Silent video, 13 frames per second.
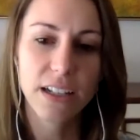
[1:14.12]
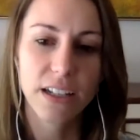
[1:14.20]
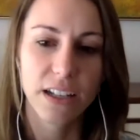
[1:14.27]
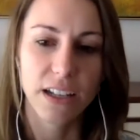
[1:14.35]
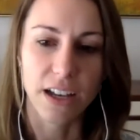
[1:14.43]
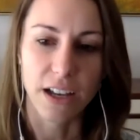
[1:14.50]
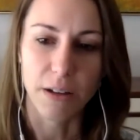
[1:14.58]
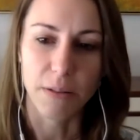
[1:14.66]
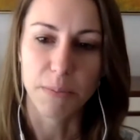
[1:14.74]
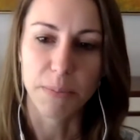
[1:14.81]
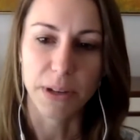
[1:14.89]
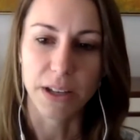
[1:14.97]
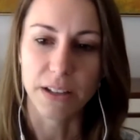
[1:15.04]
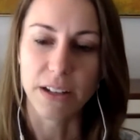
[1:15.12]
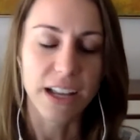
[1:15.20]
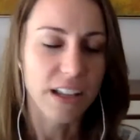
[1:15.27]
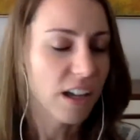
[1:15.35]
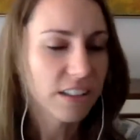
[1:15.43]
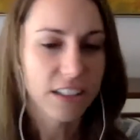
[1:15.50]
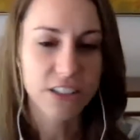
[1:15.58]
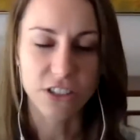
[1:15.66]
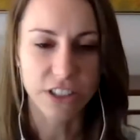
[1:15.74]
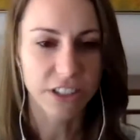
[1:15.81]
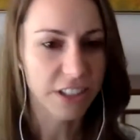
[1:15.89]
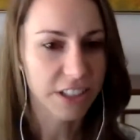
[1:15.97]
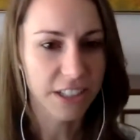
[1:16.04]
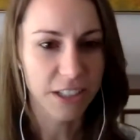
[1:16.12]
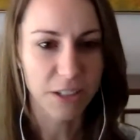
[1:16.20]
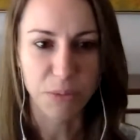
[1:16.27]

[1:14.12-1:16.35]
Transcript: But on the engineering team,